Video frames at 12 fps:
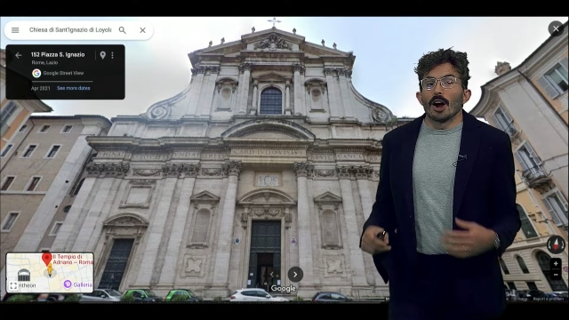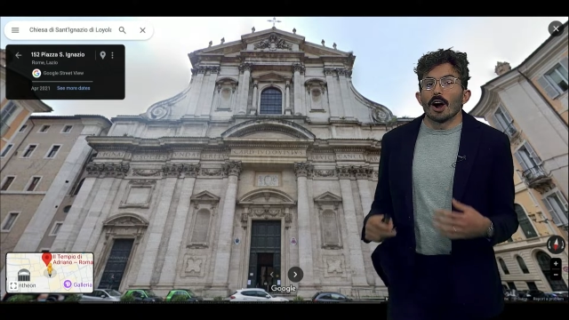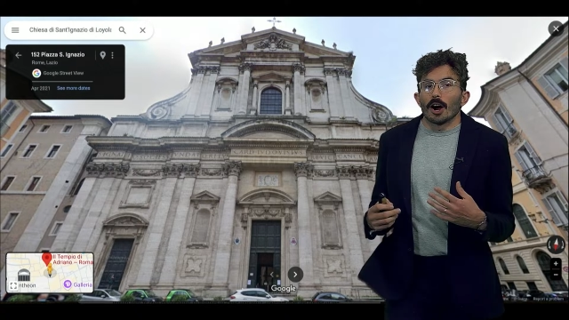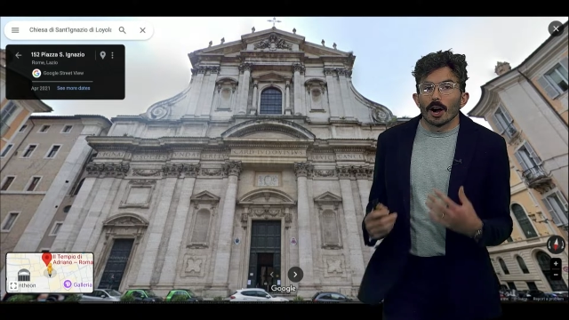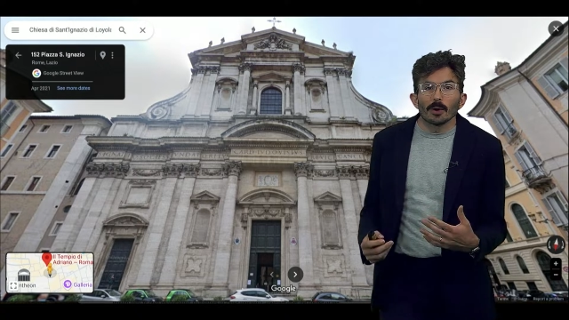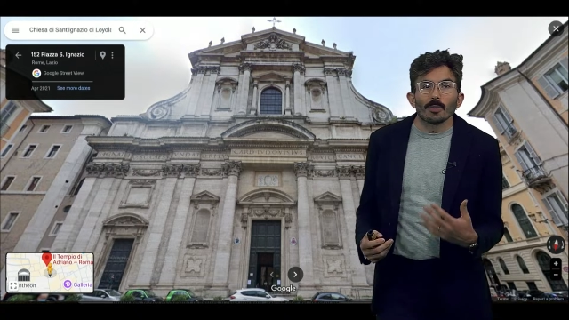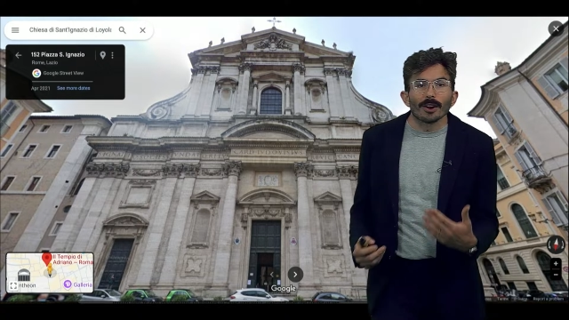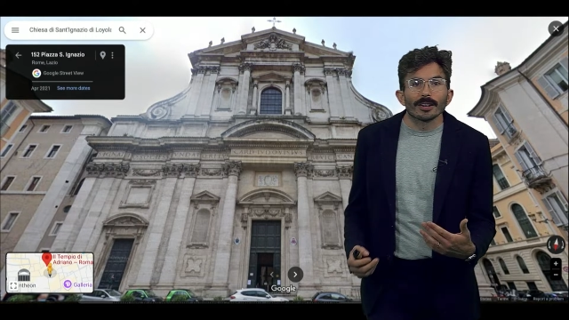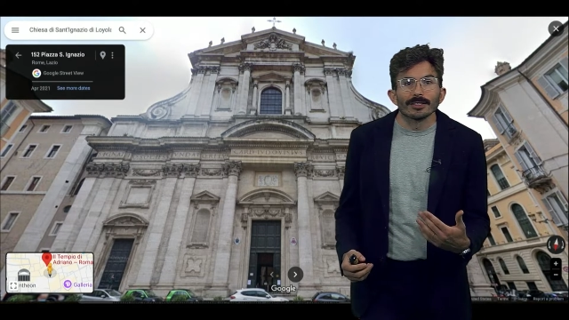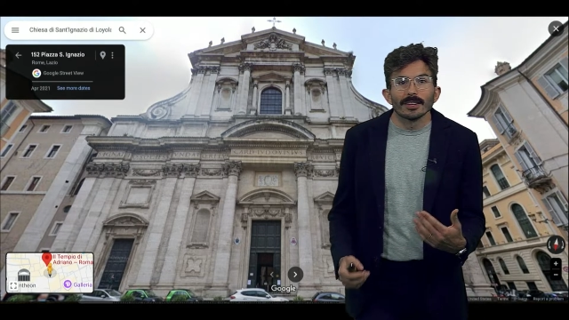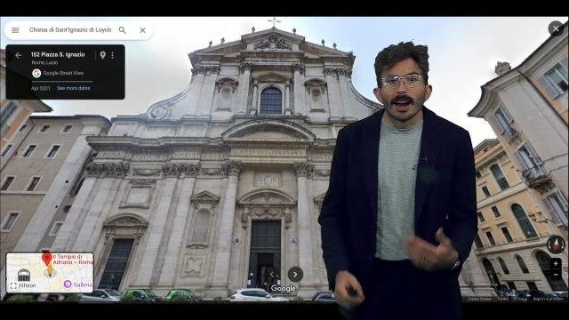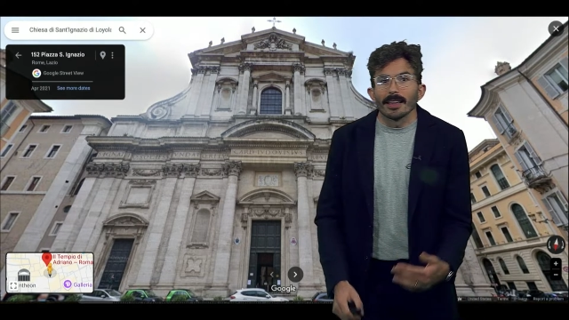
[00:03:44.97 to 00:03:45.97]

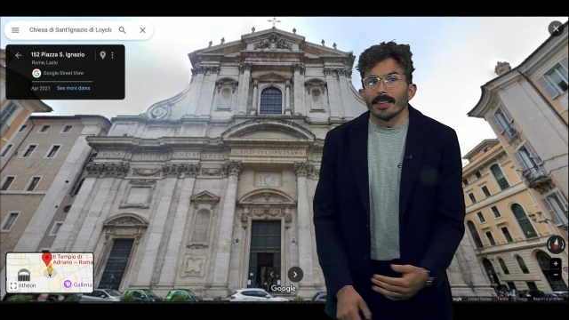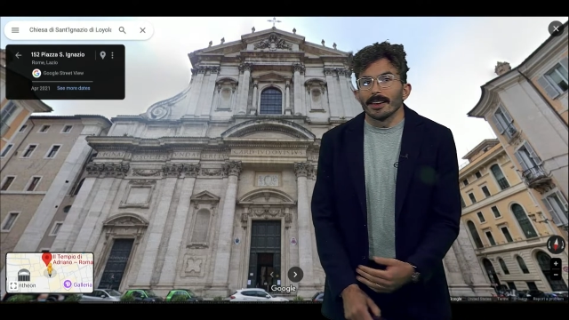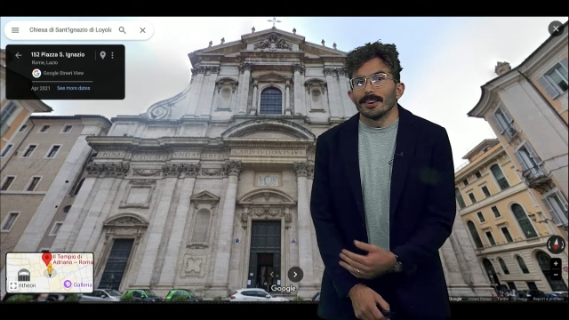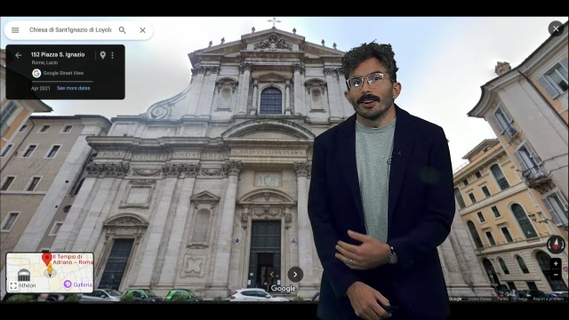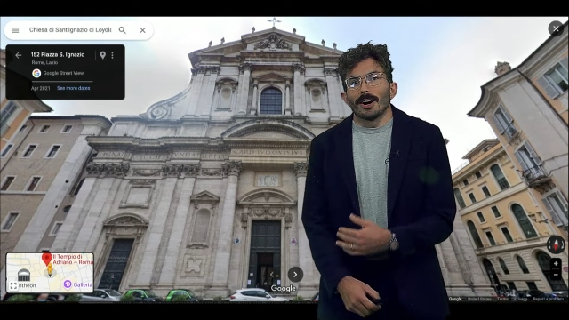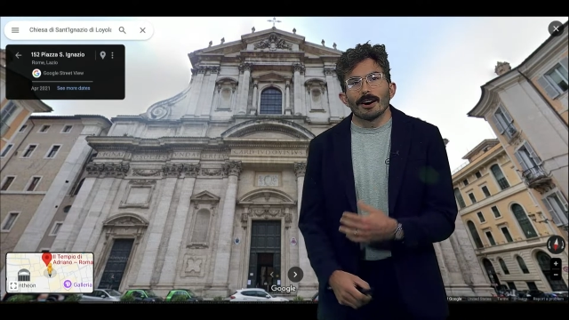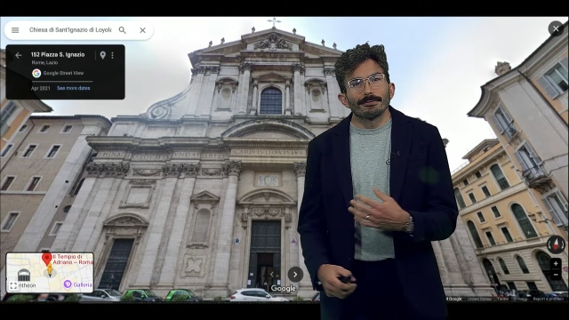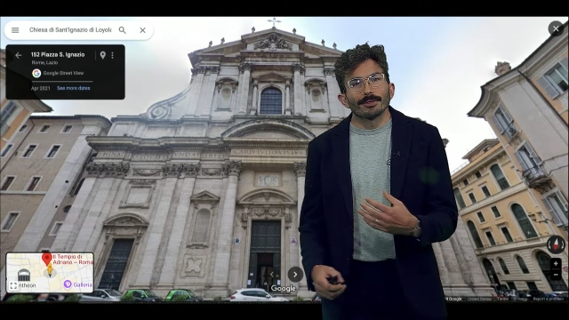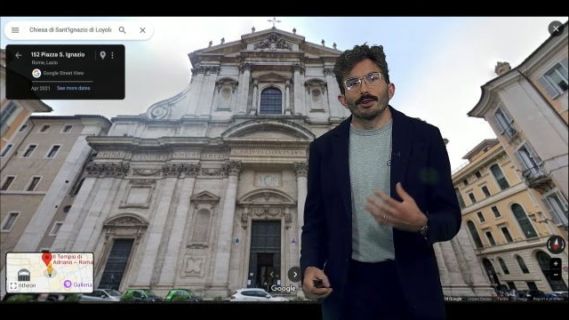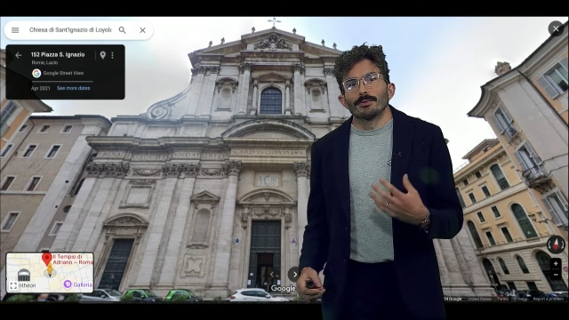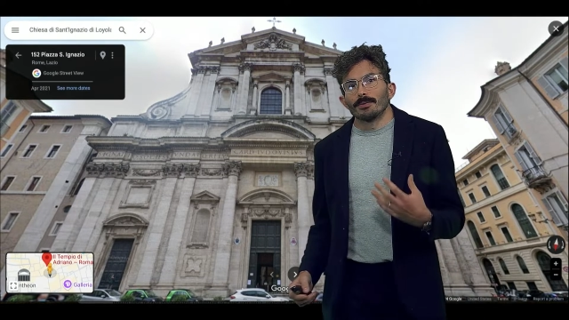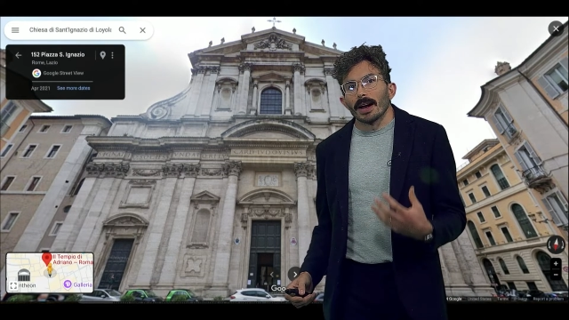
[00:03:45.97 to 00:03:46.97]
Artworks, I think, offer a
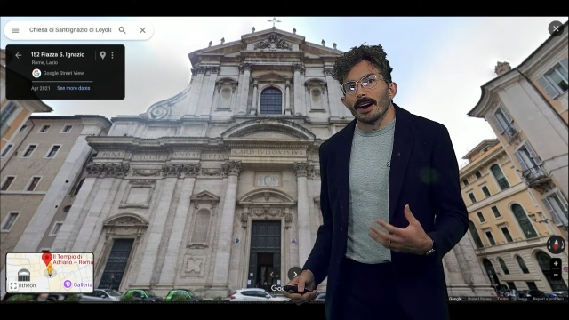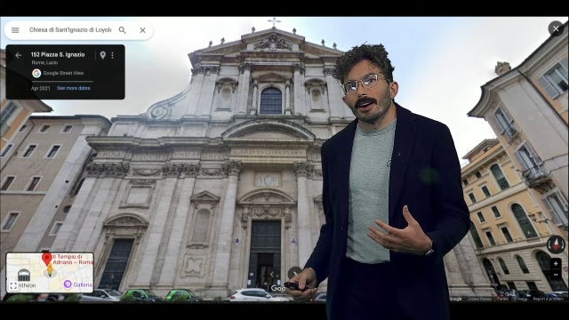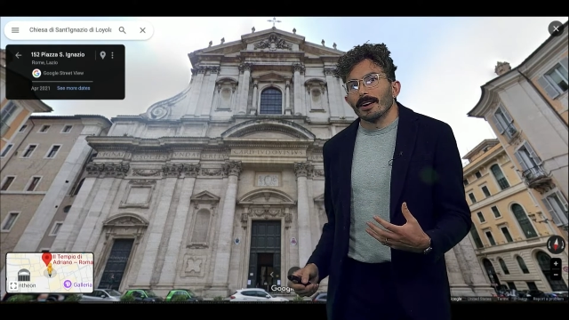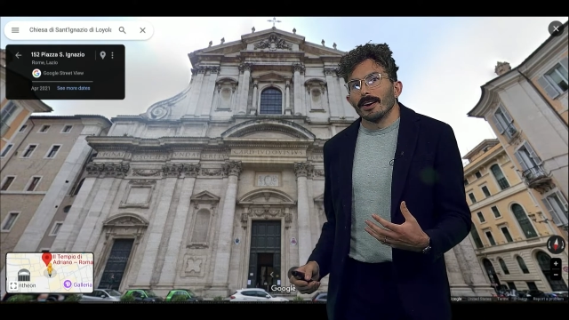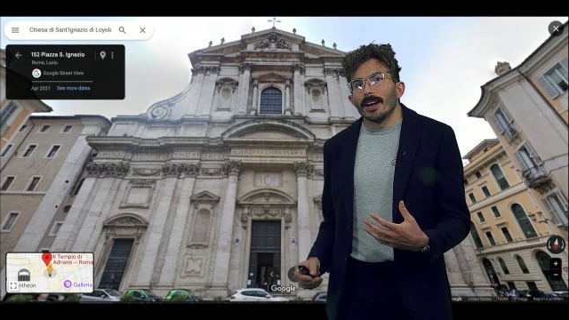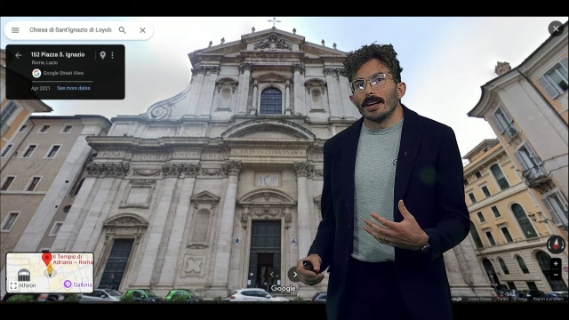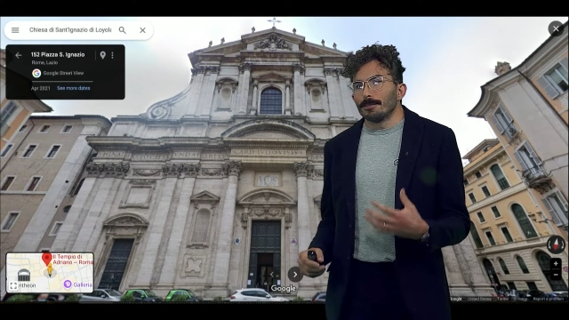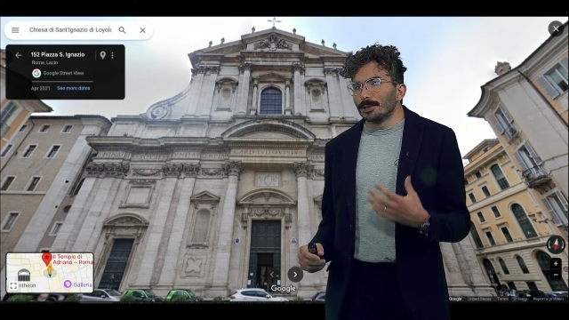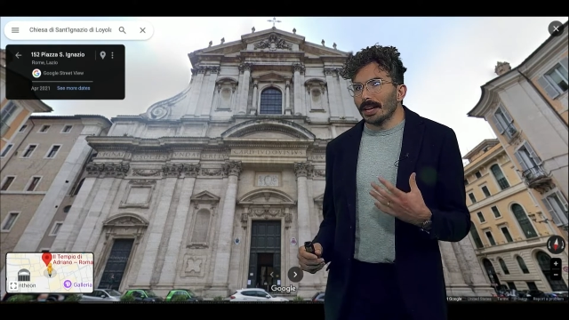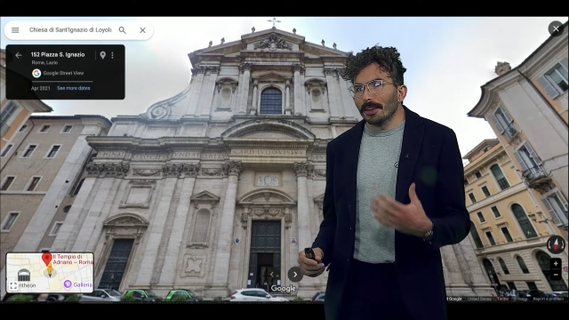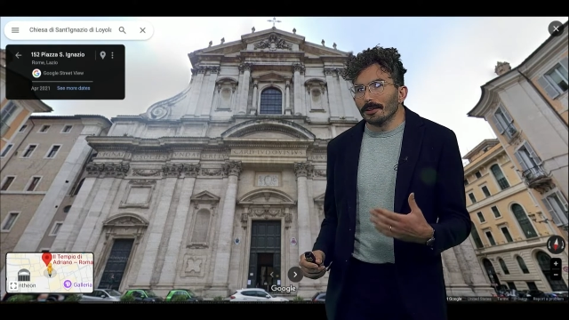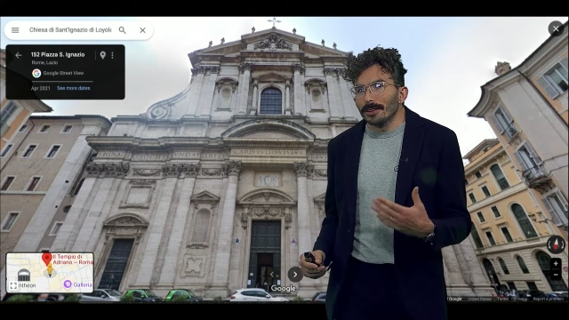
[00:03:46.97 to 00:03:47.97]
rare and
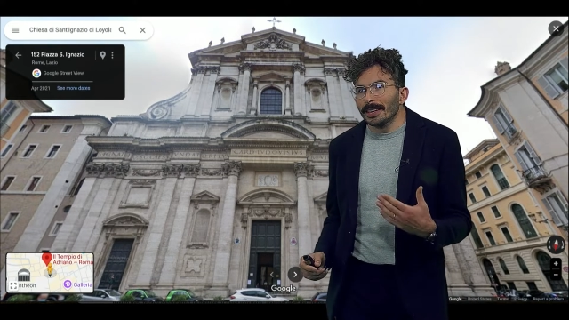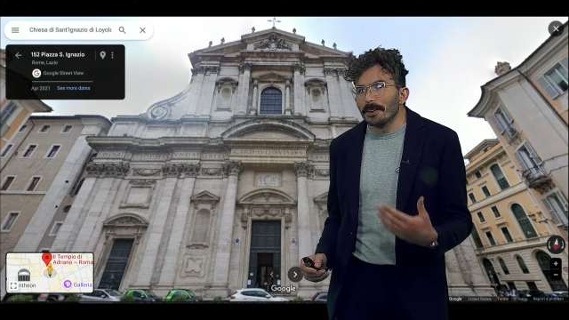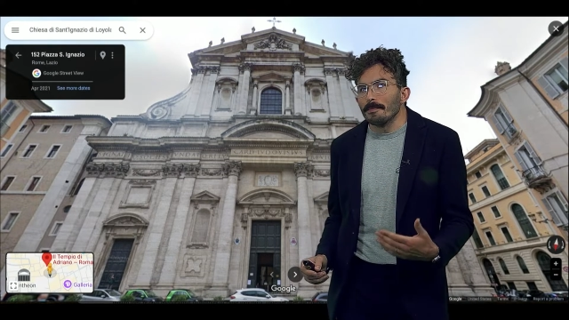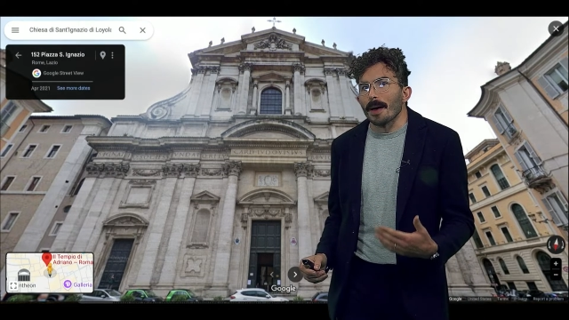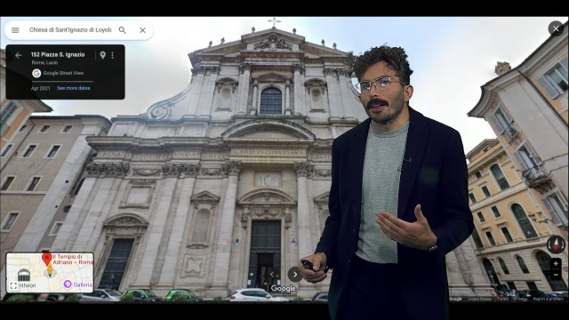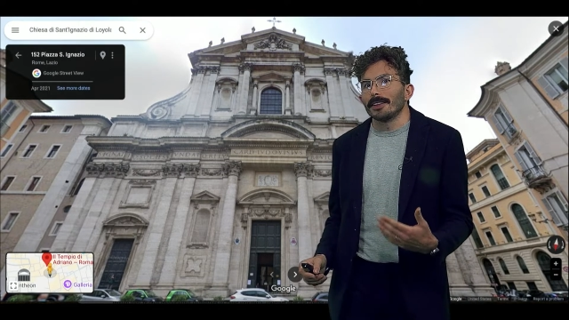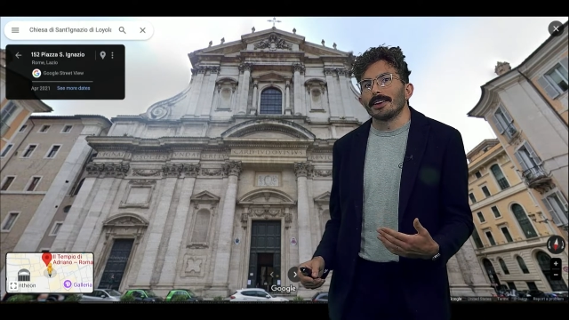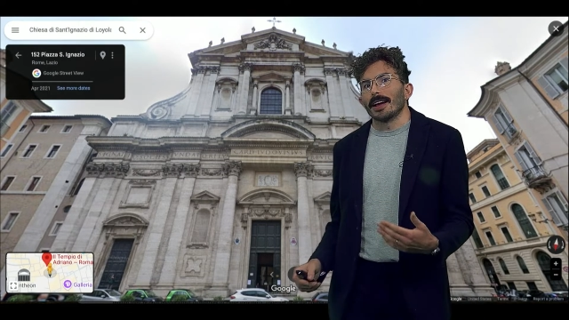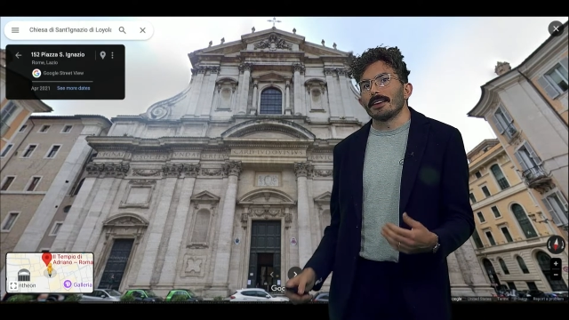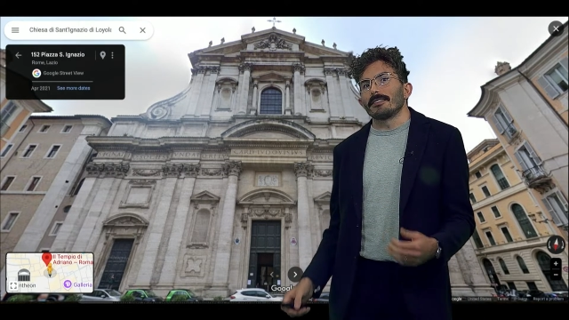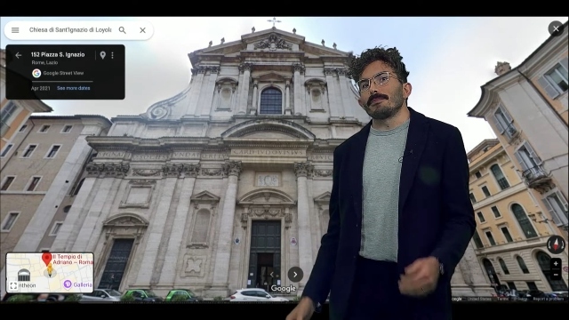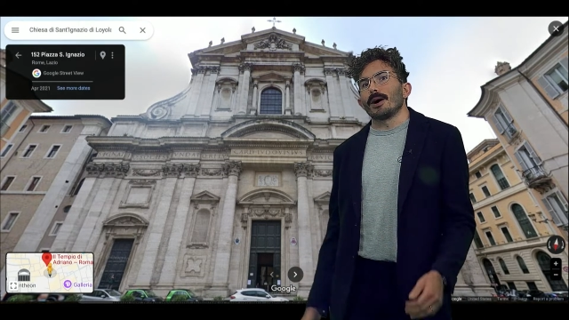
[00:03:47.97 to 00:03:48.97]
particularly compelling
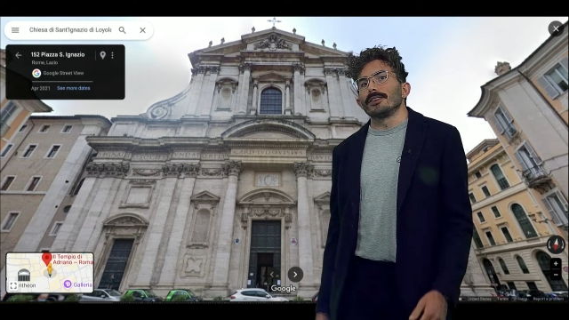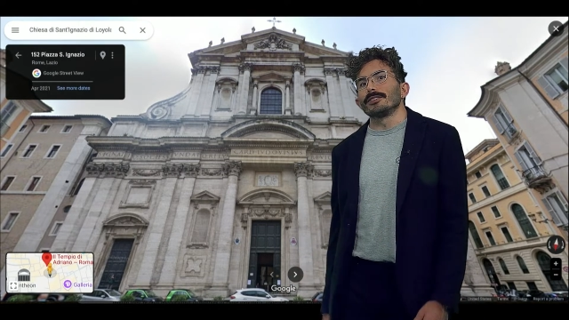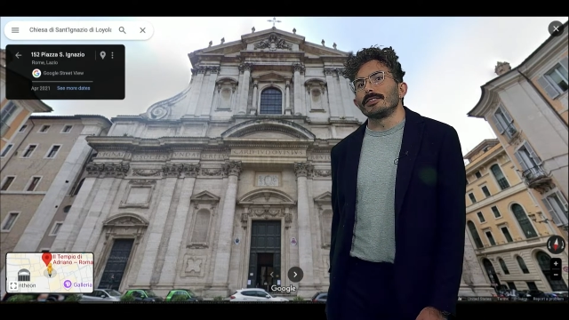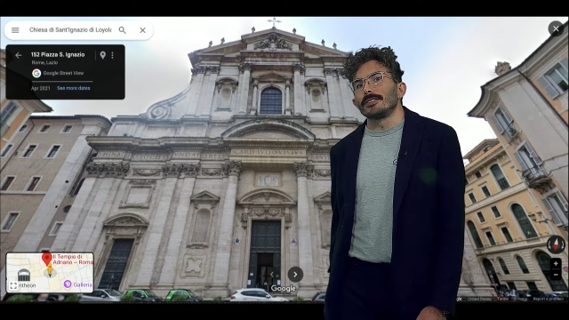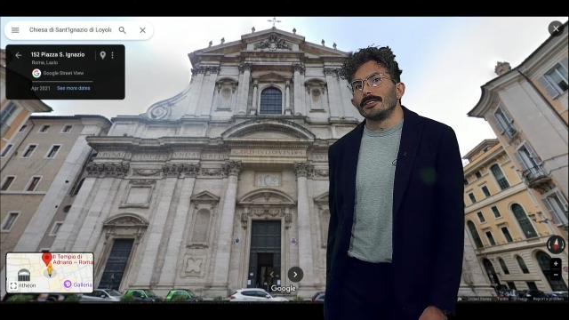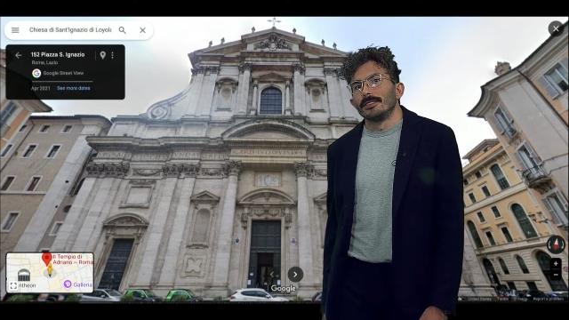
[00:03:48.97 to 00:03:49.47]
kind of puzzle.